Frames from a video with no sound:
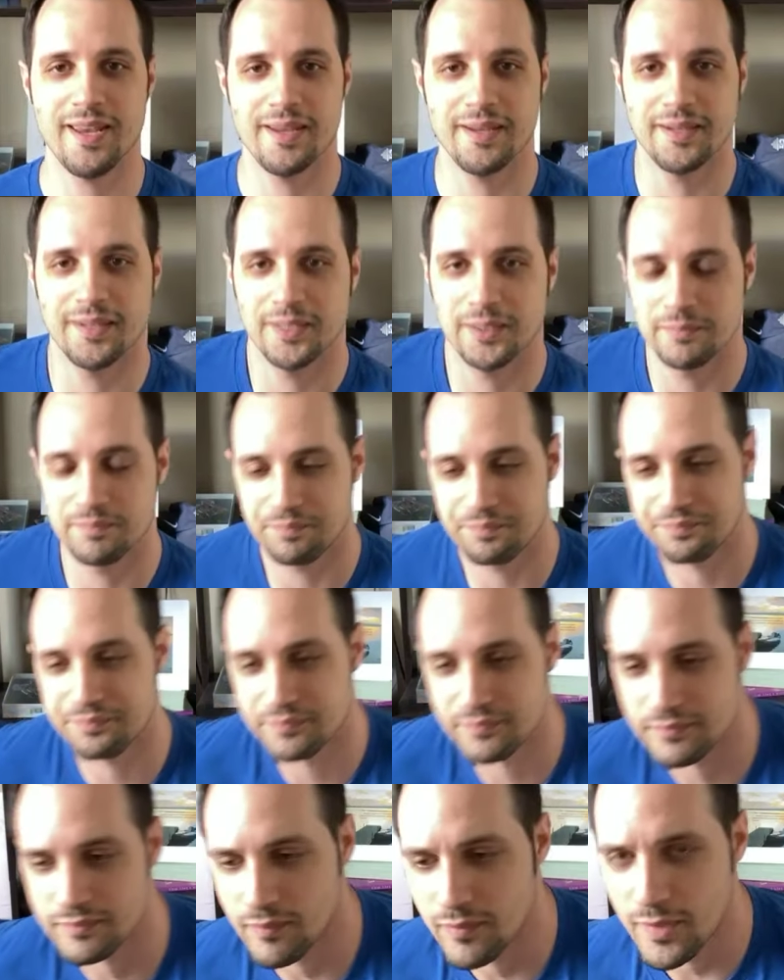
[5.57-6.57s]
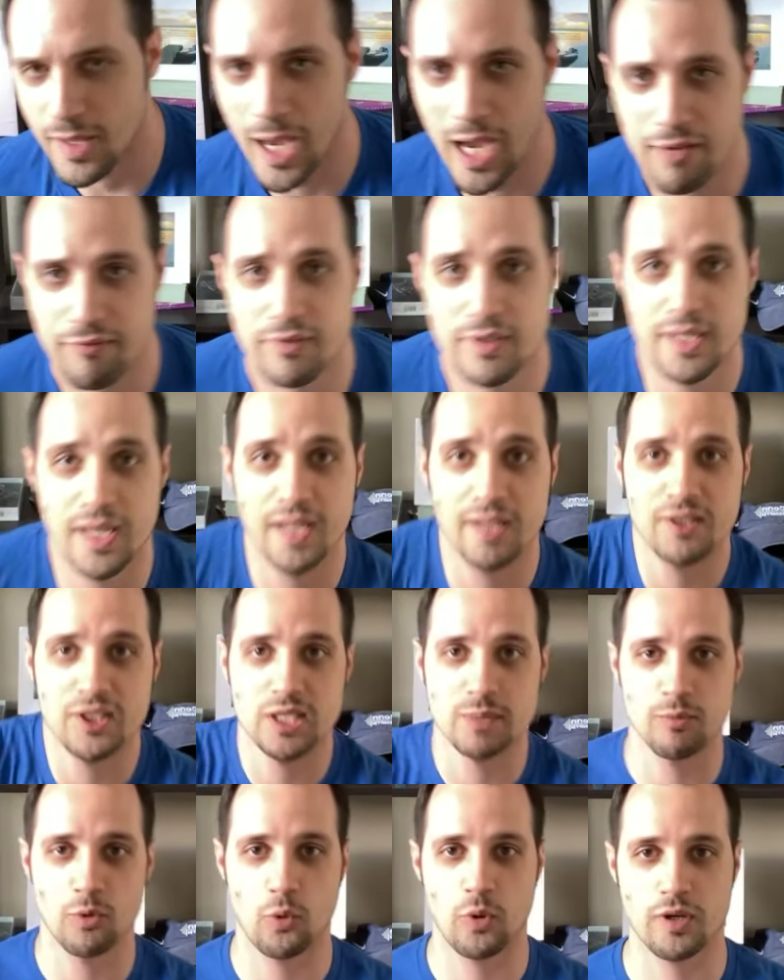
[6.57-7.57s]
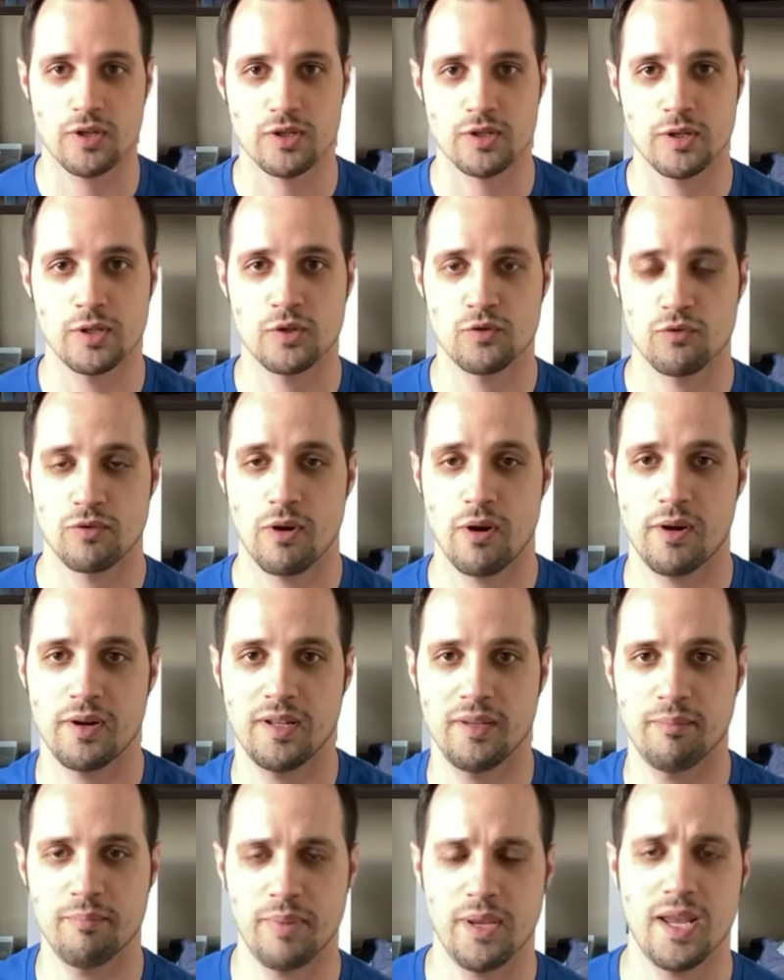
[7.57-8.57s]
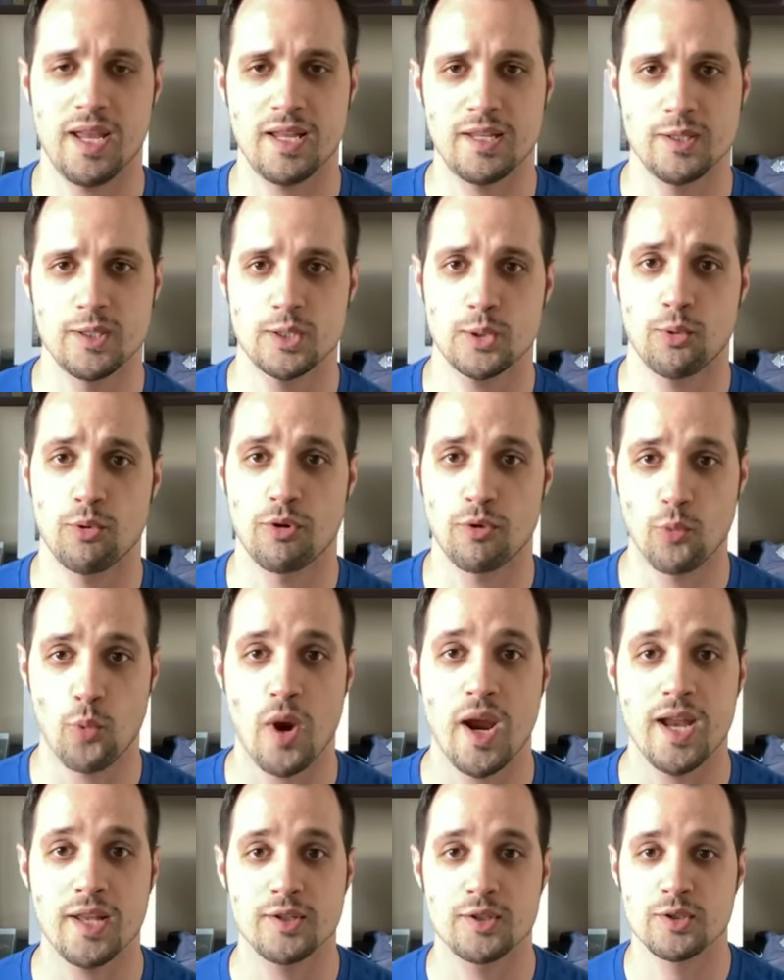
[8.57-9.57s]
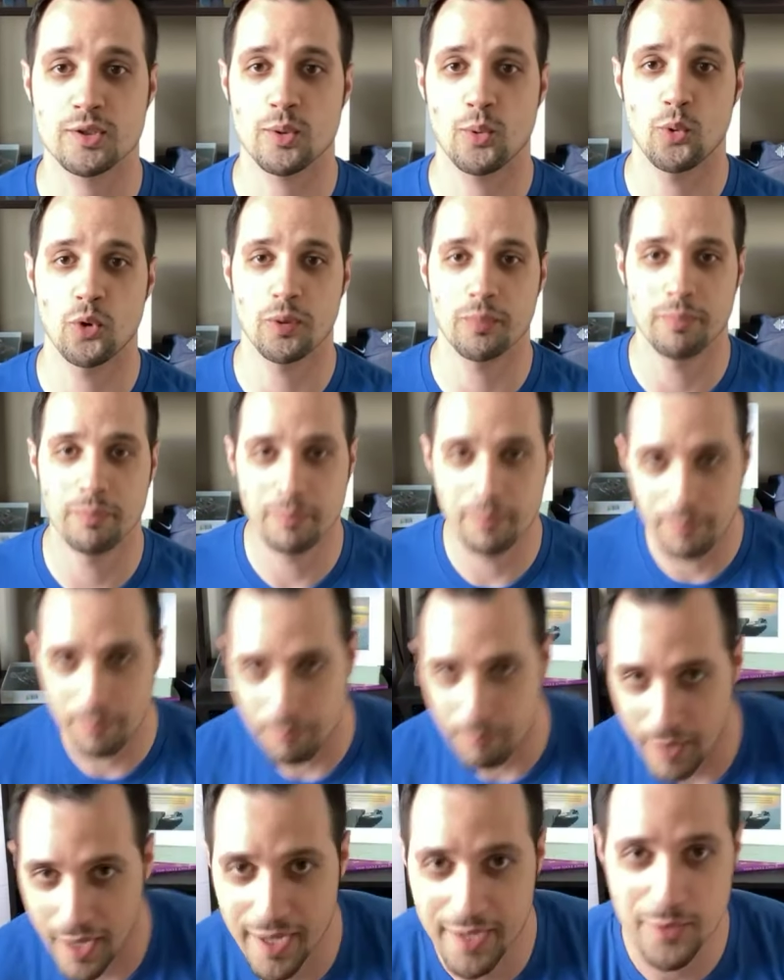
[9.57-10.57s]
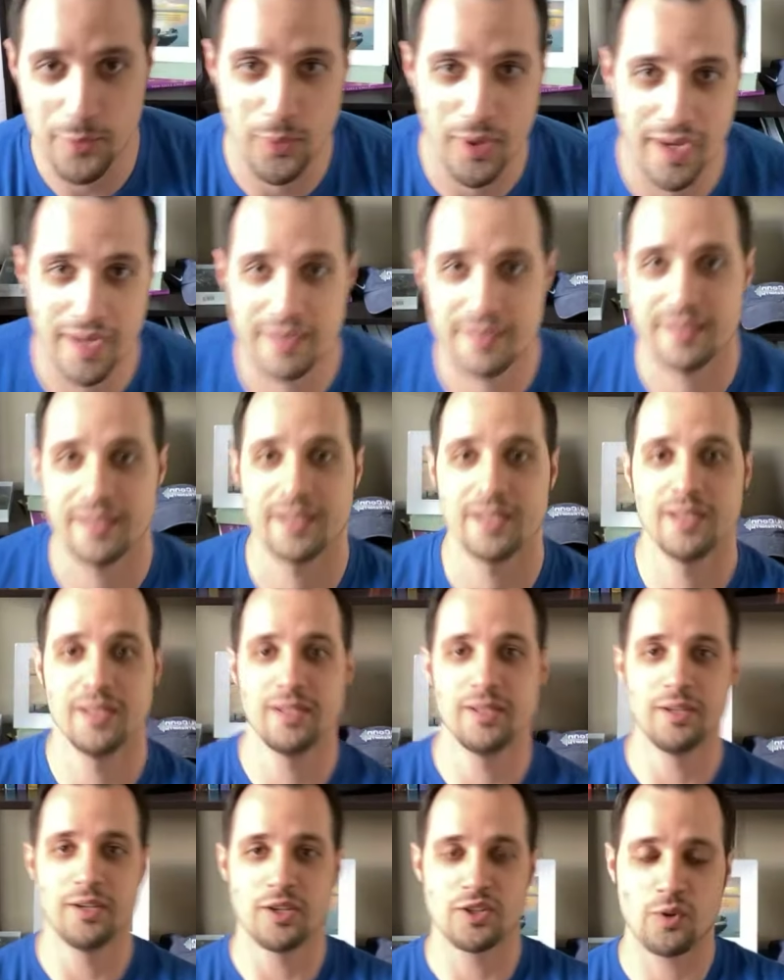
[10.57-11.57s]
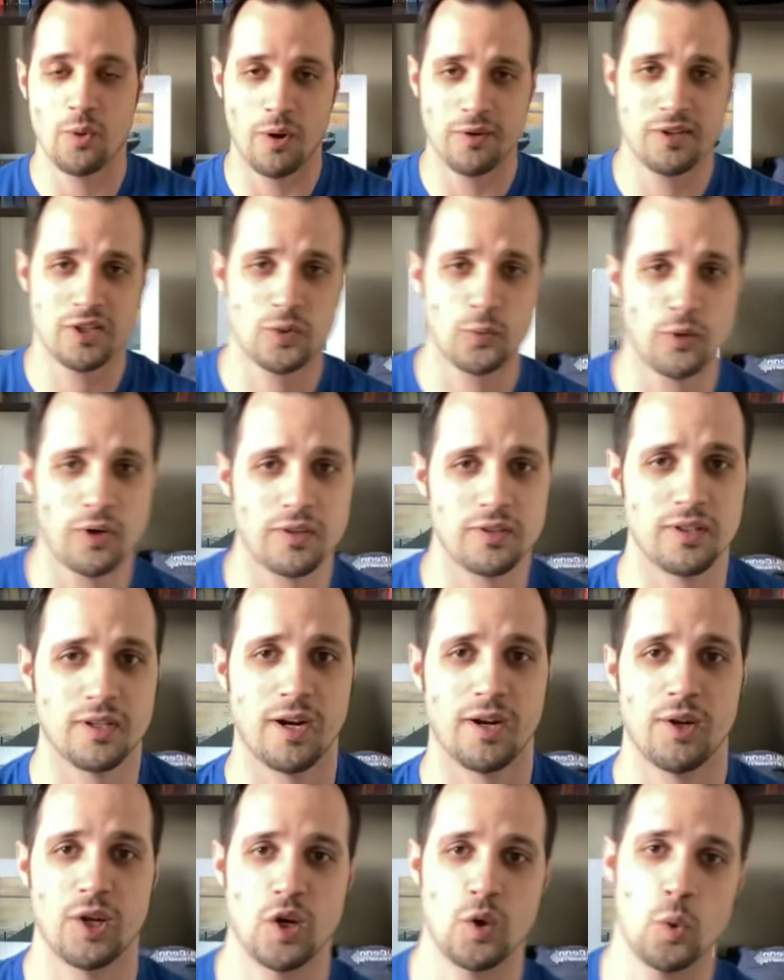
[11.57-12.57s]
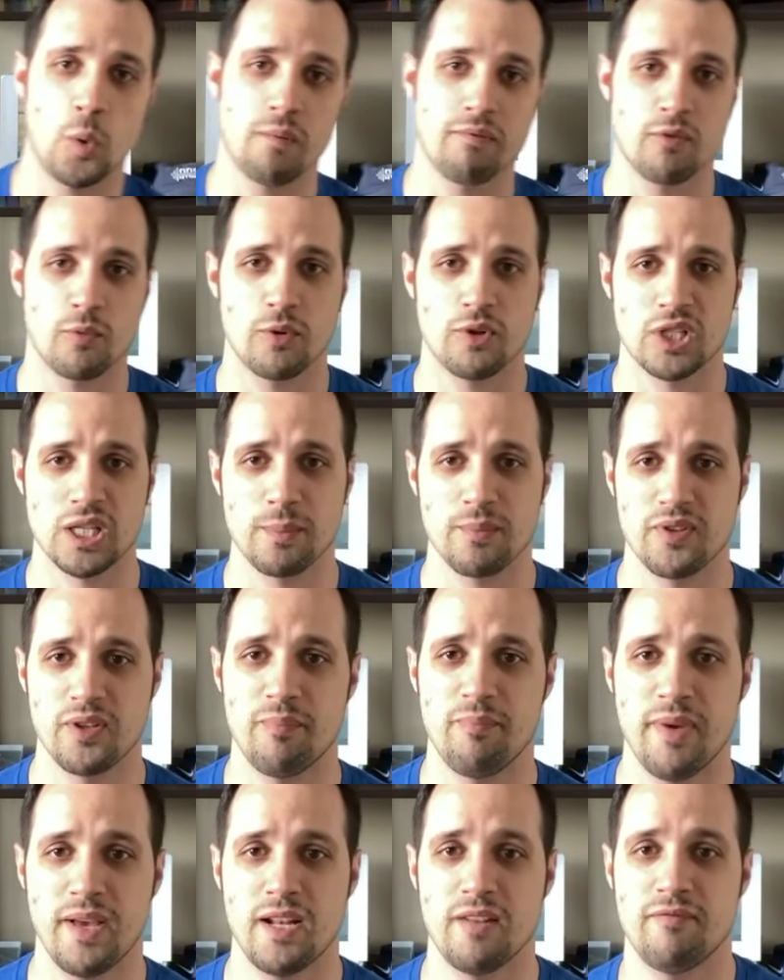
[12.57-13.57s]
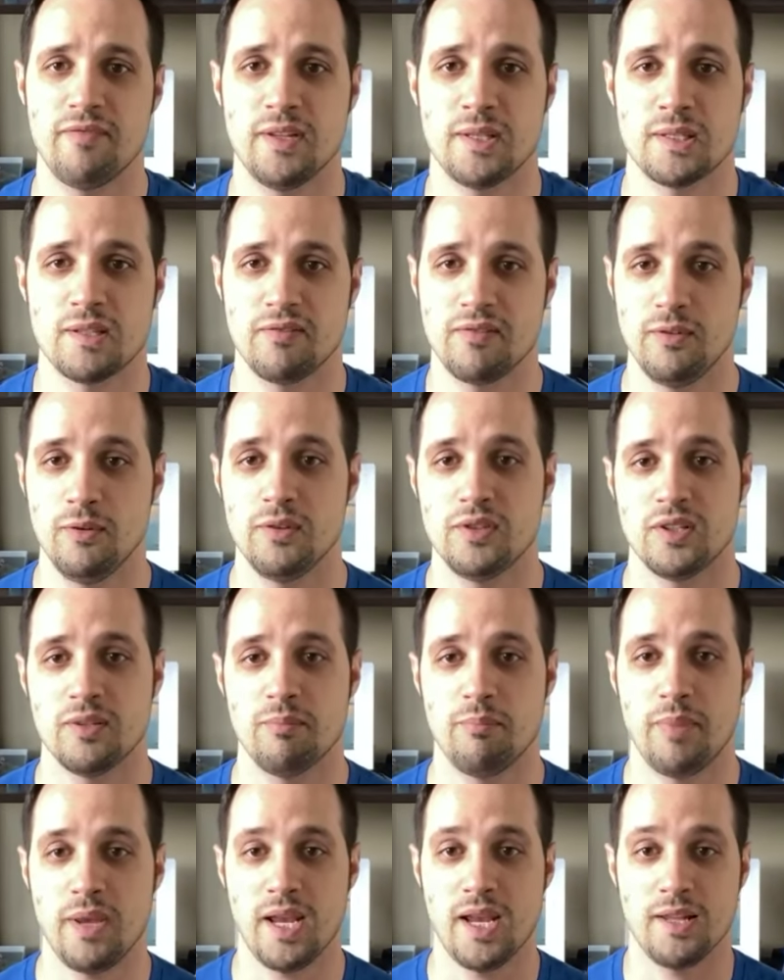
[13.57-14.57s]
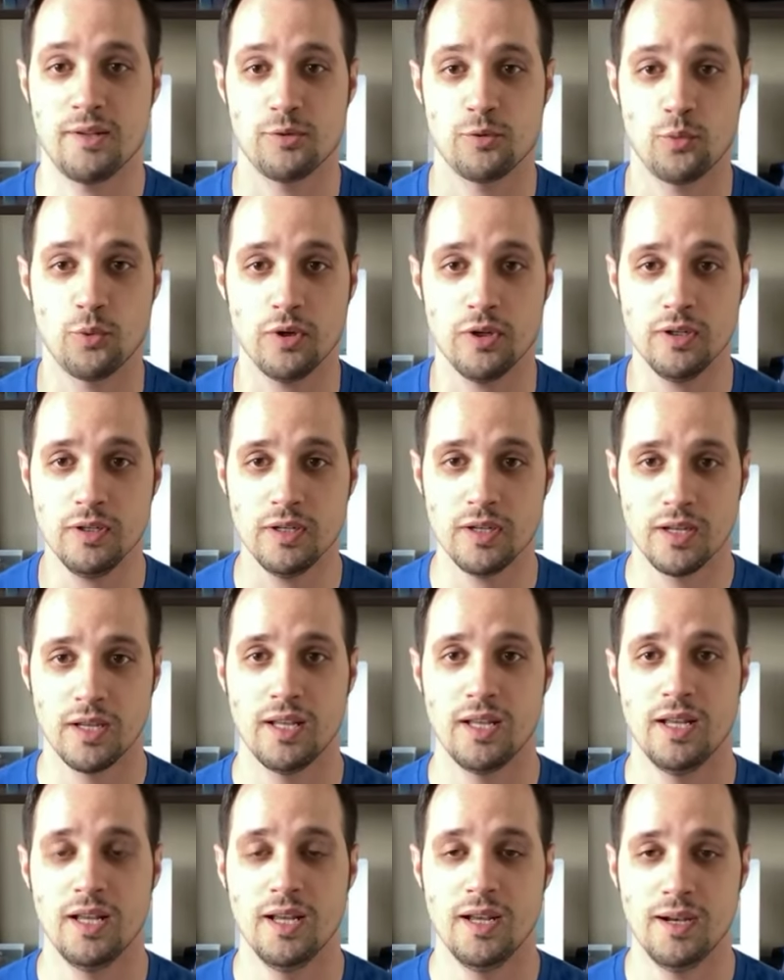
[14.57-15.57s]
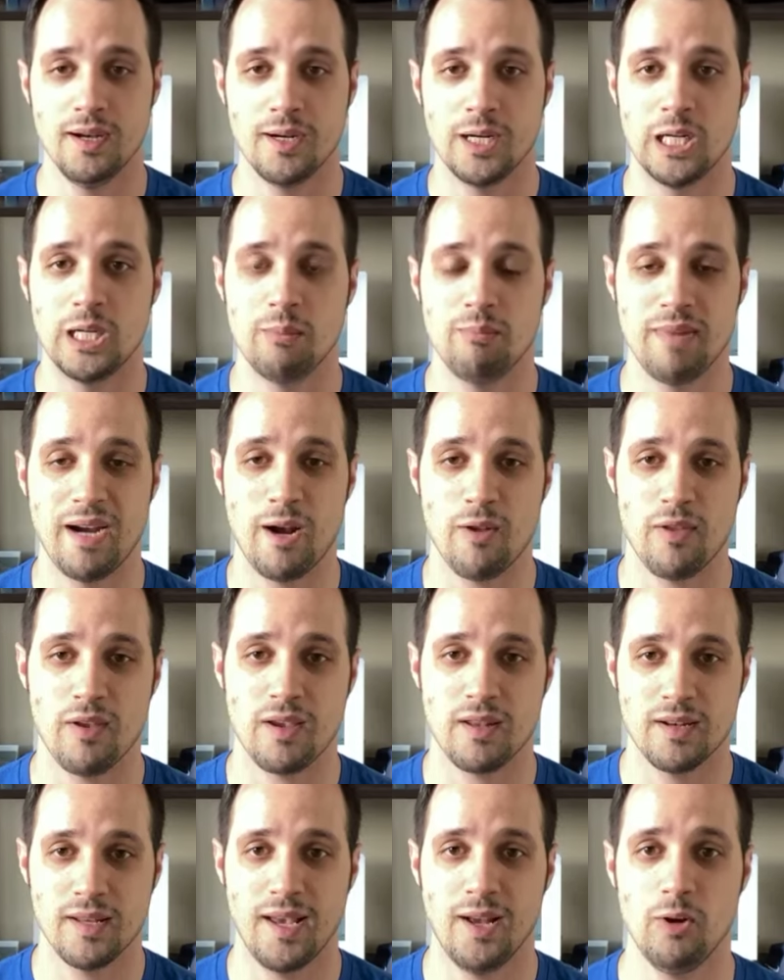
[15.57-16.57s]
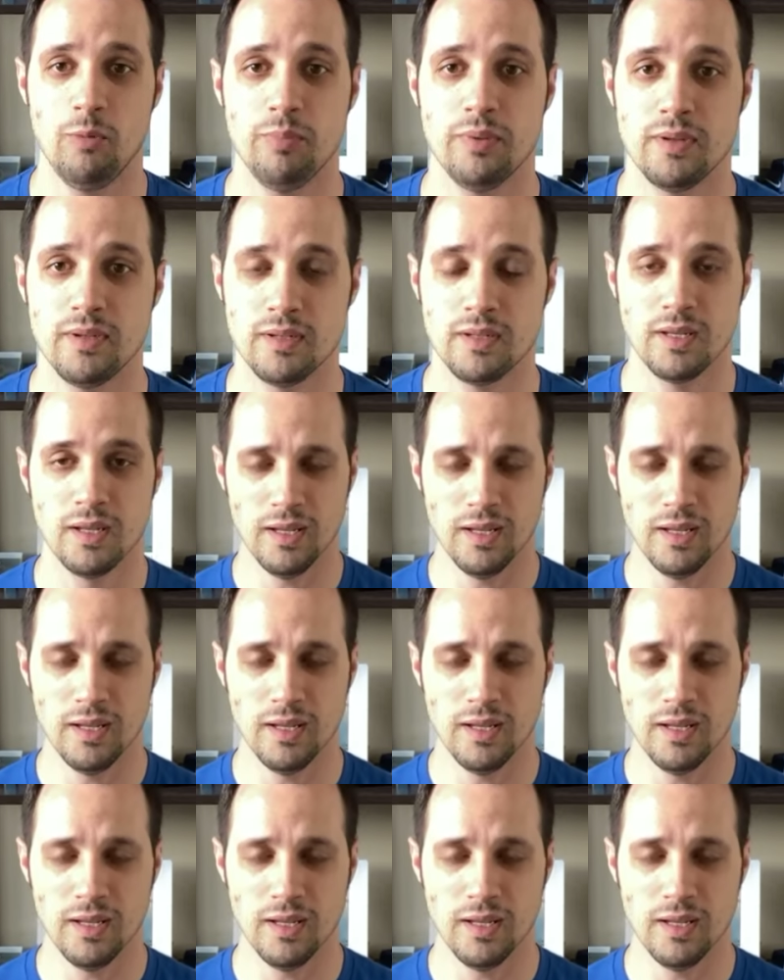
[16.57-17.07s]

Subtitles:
I've been getting some questions regarding bands or weights or body weight. So I just wanted to kind of go over what some of the benefits of using bands were, how they can help and